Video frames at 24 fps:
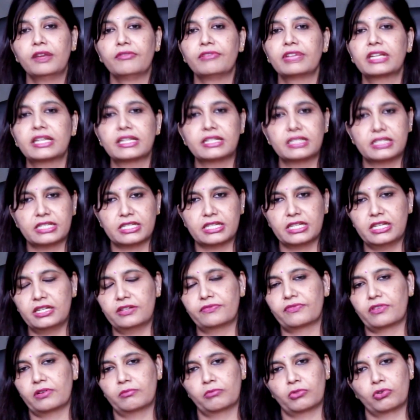We can
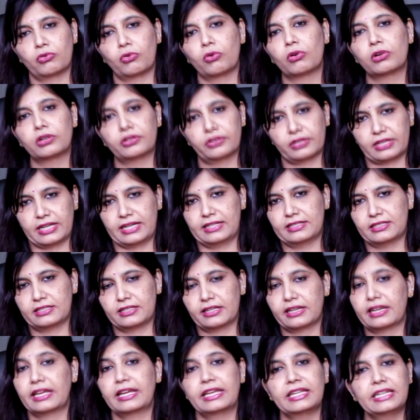treat from cold to
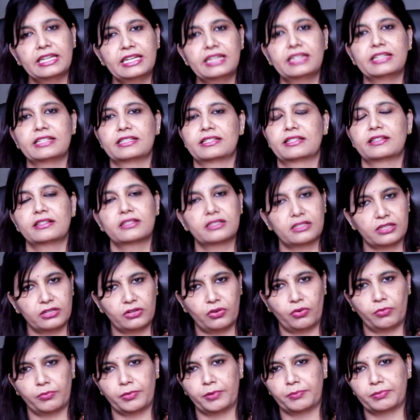cancer any disease in
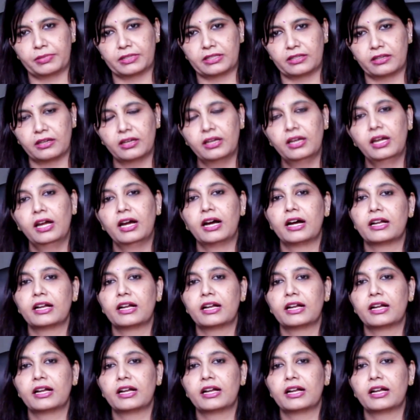homeopathy,